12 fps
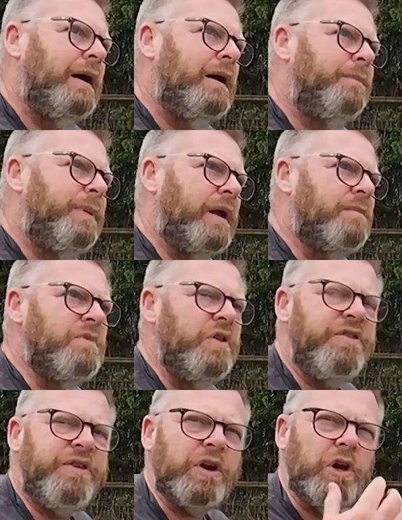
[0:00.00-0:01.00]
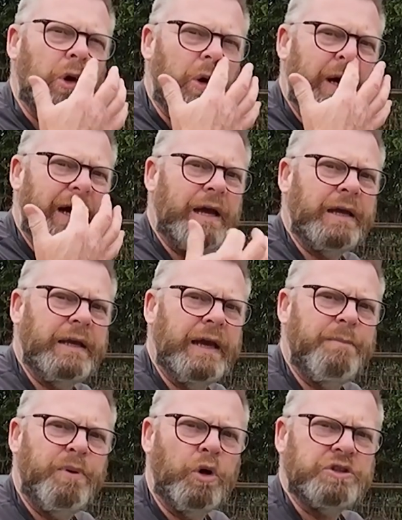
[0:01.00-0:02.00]
about a month ago I
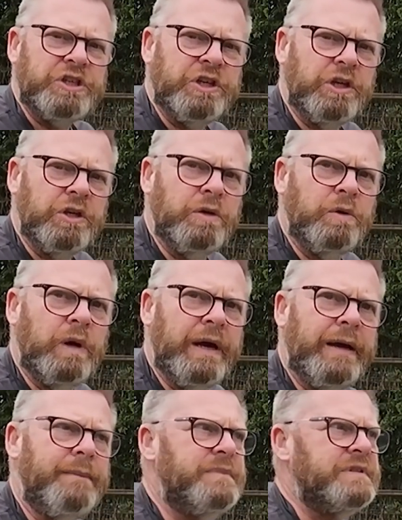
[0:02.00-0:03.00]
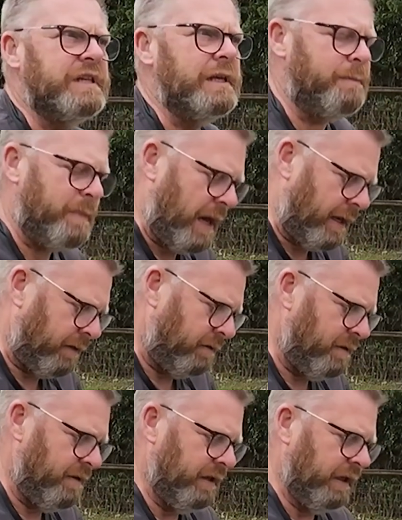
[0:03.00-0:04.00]
bought a new sleep pad,
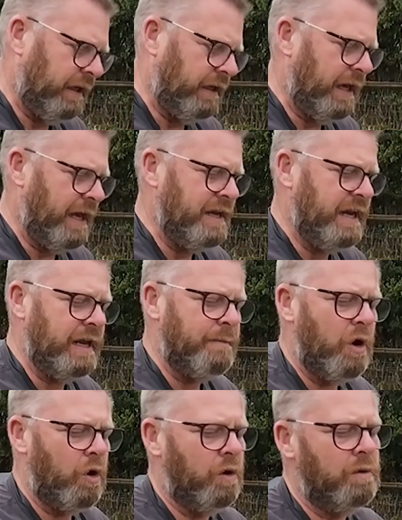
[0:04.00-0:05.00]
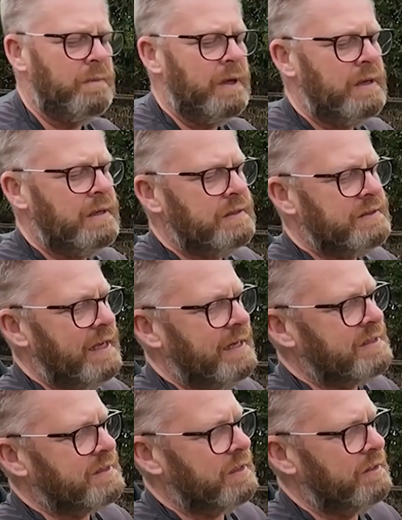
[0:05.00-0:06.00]
the Nemo
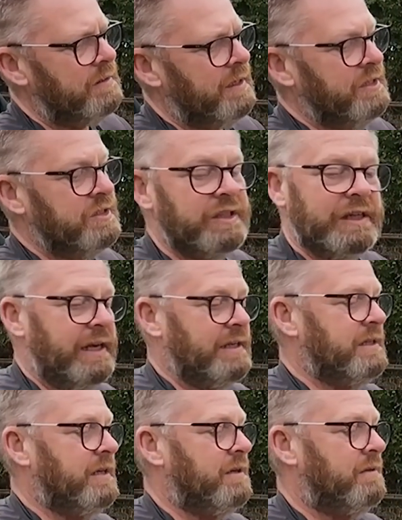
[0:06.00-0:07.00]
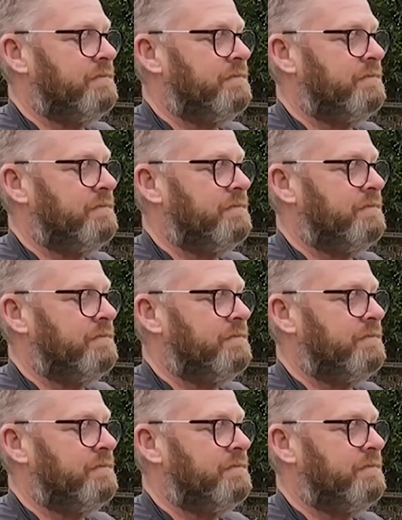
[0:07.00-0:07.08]
Tensor insulated.